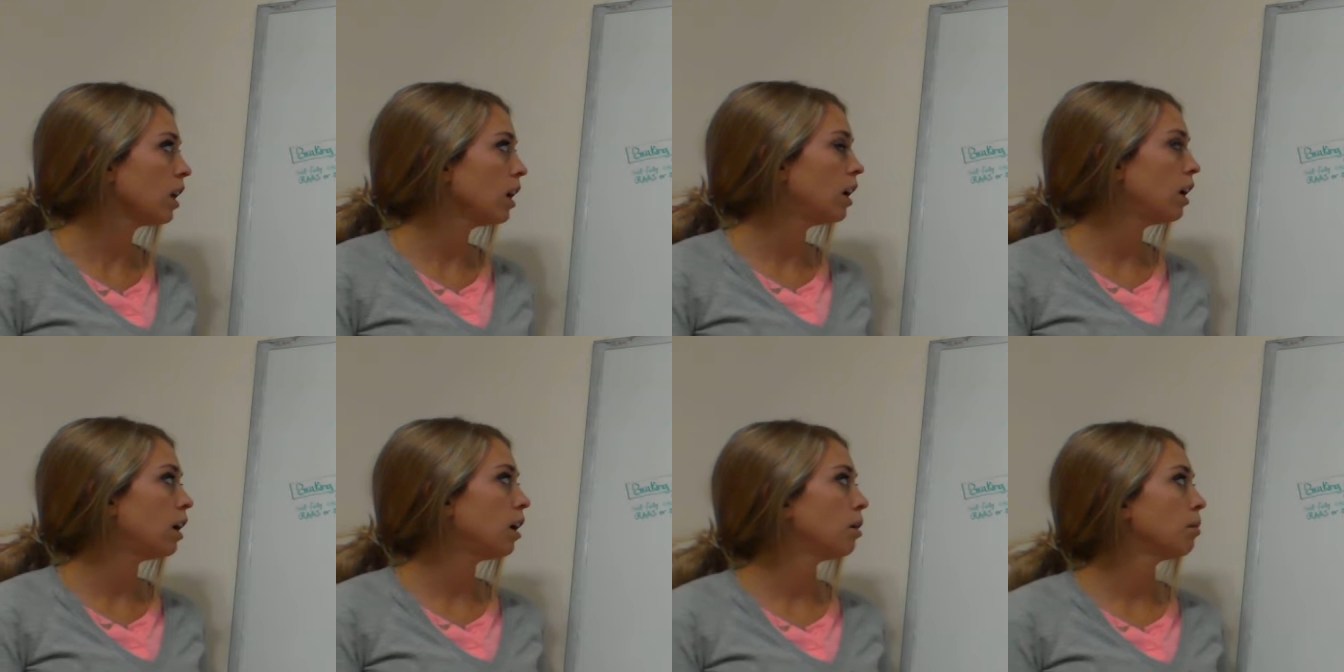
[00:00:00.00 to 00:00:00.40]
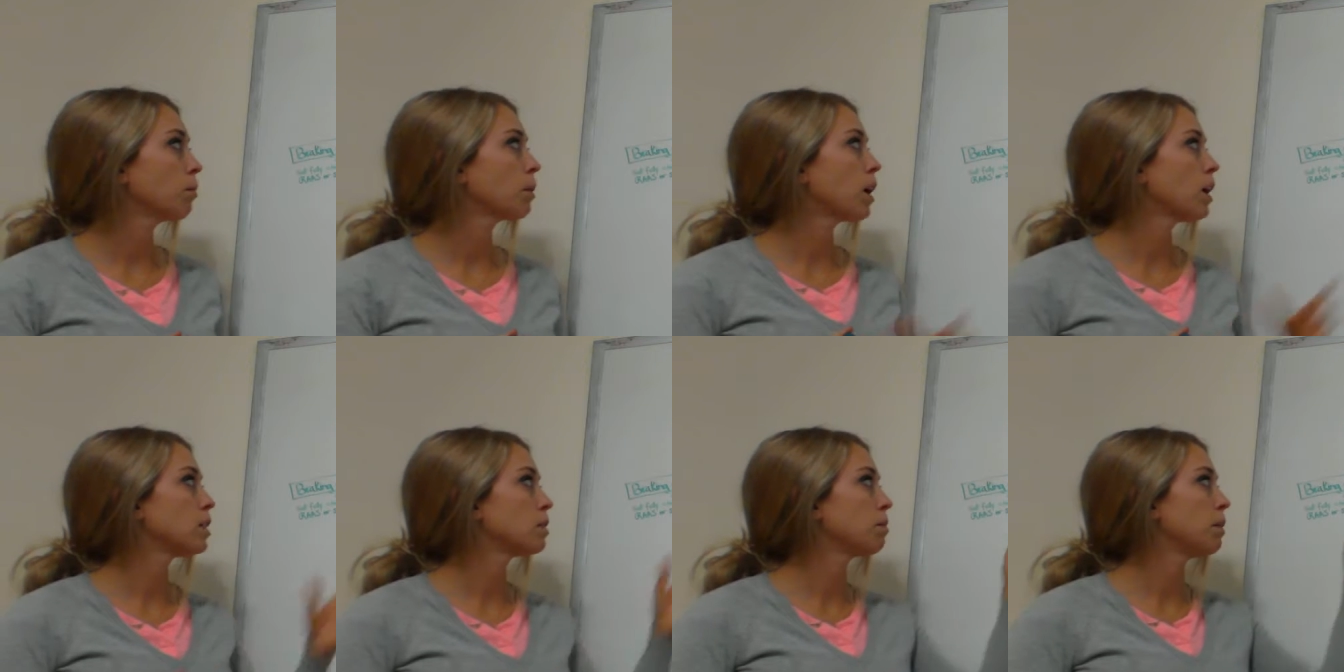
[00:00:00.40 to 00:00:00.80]

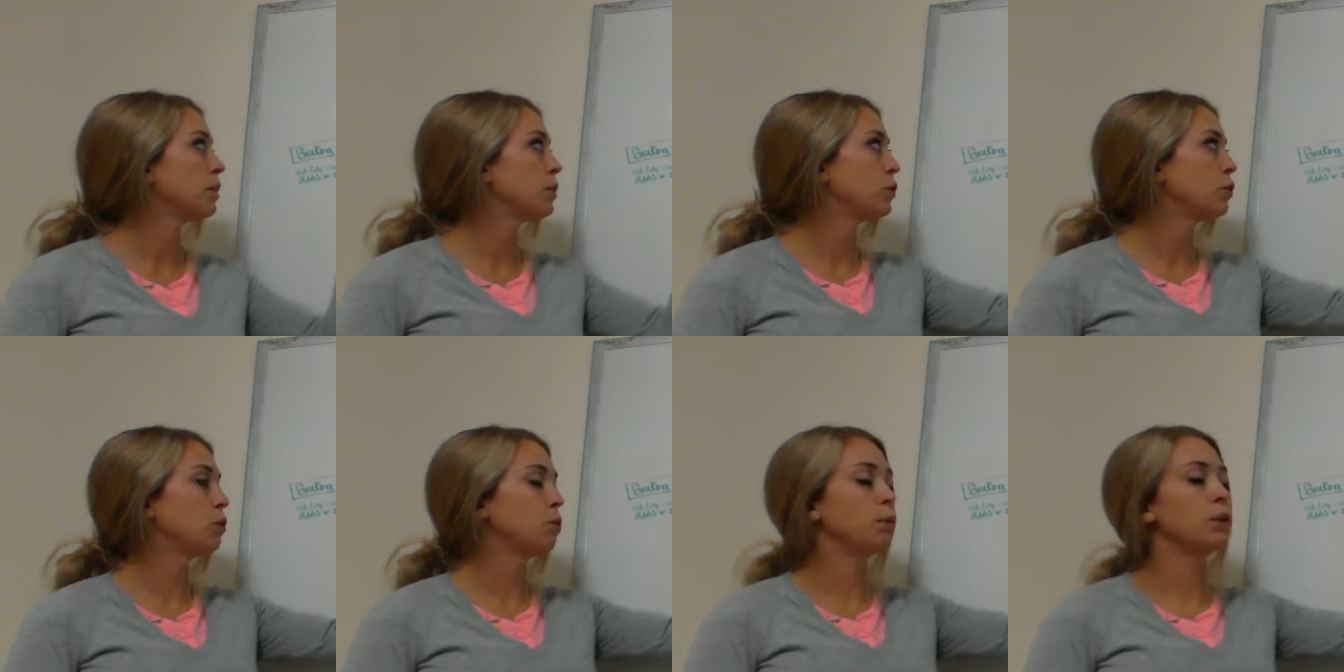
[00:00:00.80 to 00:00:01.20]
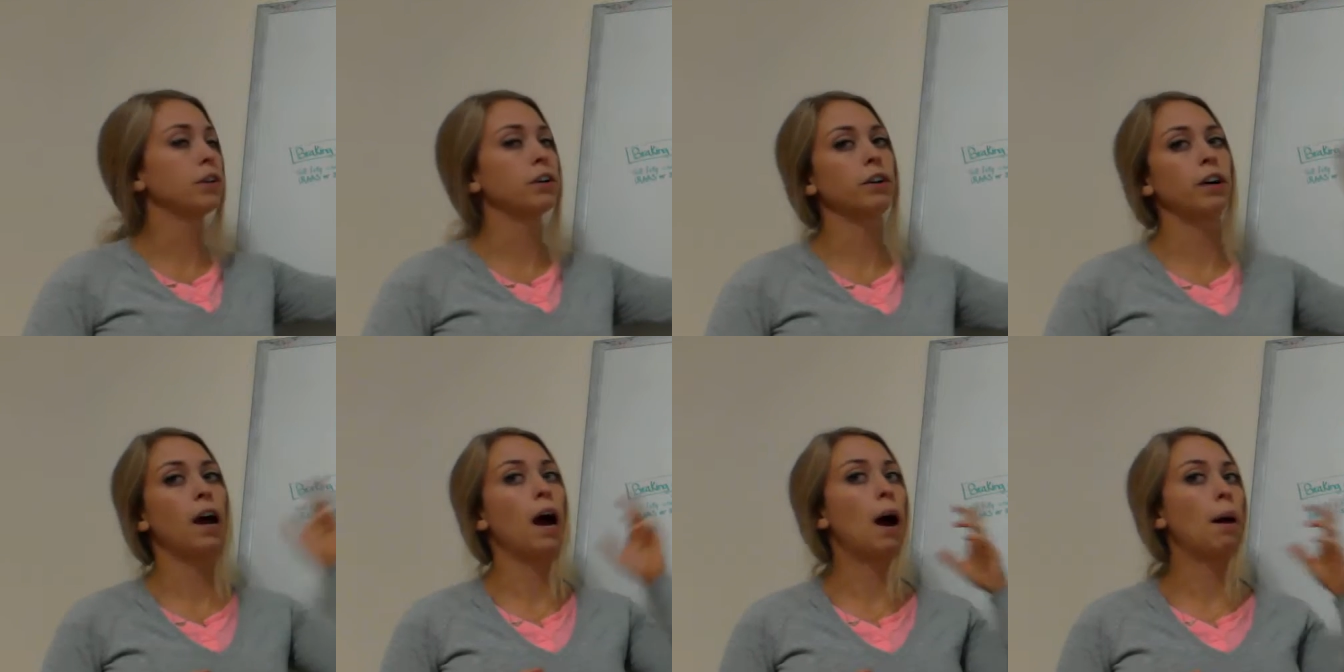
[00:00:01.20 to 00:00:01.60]
caused by
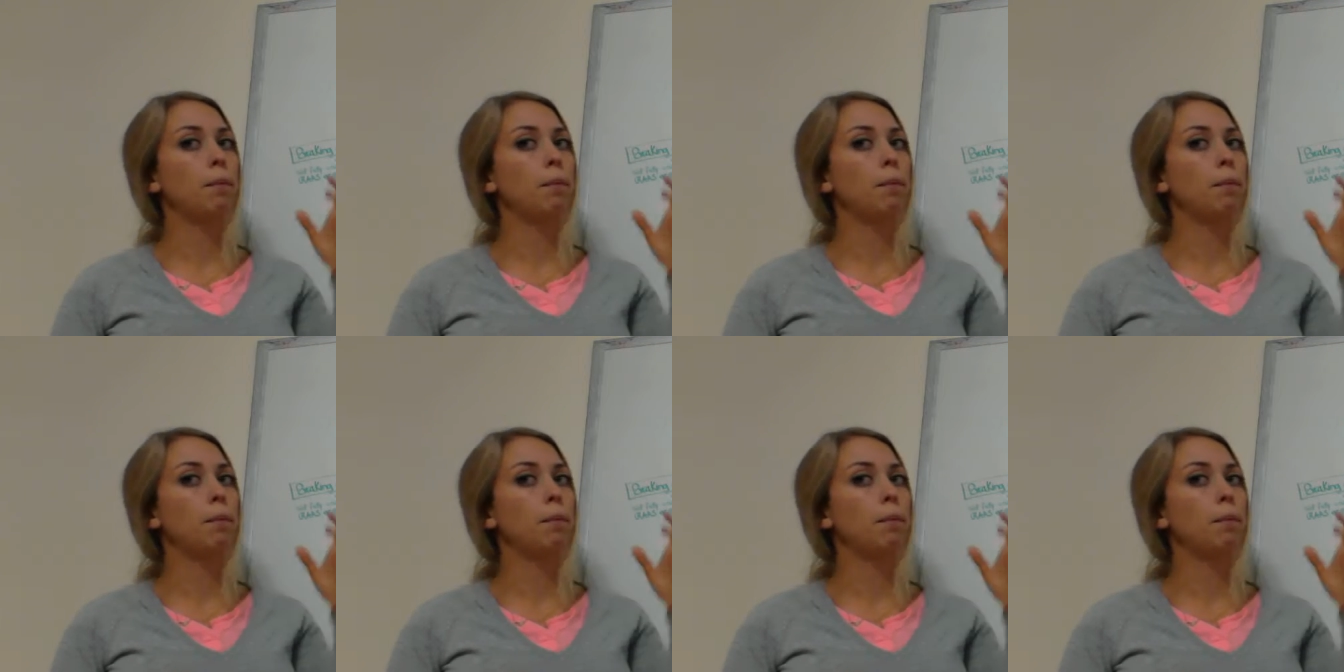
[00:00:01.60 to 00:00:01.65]
tubular